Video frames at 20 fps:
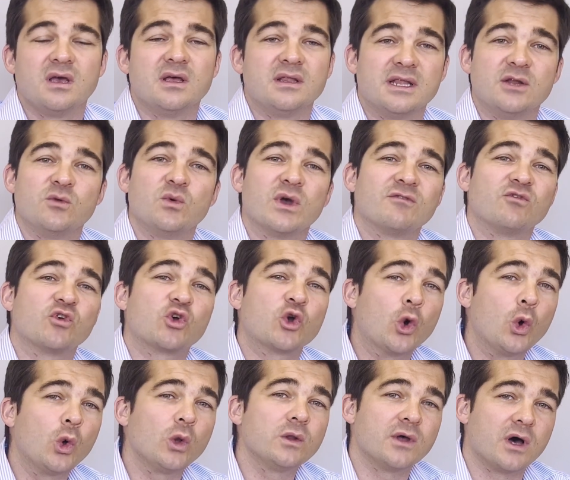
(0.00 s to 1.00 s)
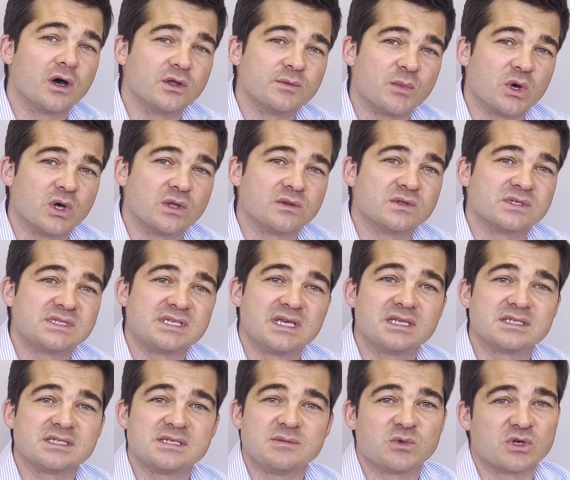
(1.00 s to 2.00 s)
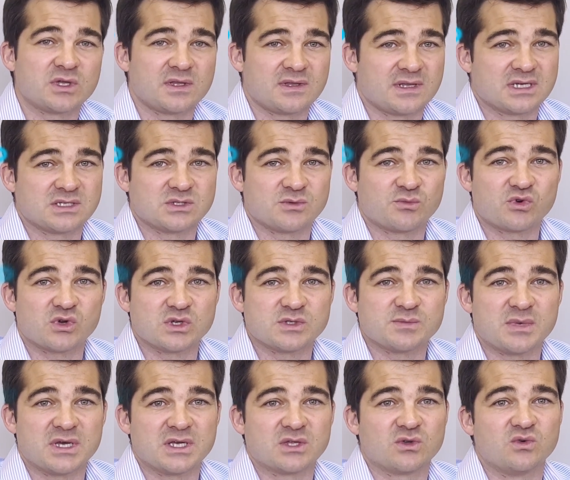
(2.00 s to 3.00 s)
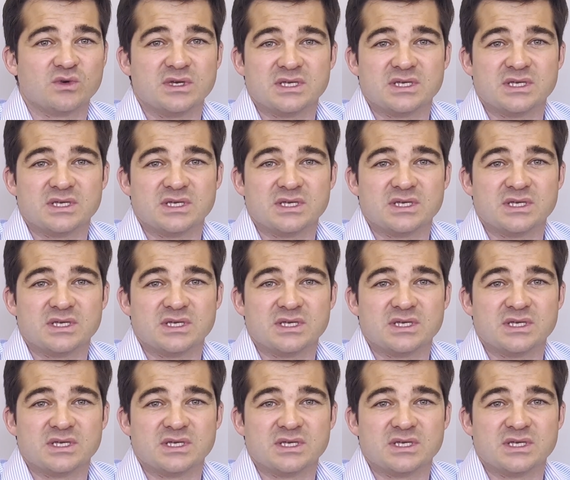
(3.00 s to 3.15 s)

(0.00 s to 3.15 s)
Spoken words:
Then we have the cold outbound. The sales team contacts a prospect who